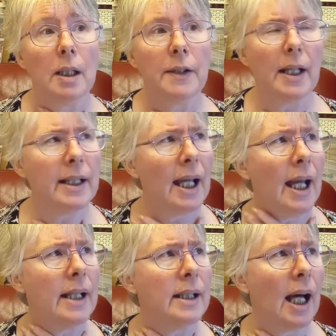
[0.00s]
Then
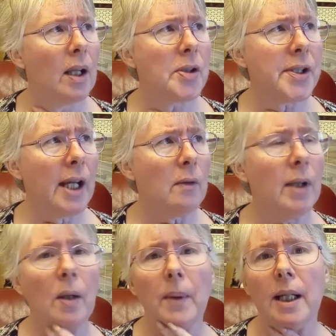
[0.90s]
again, I'll also get
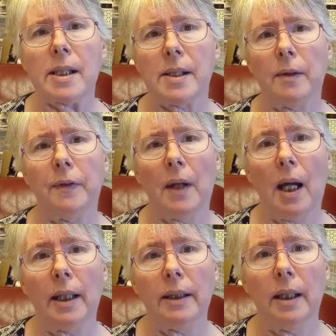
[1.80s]
really weird stuff
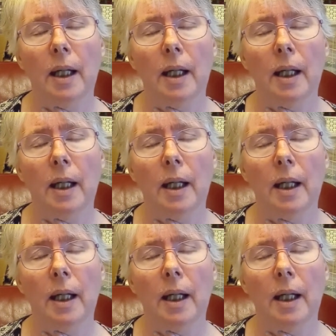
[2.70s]
like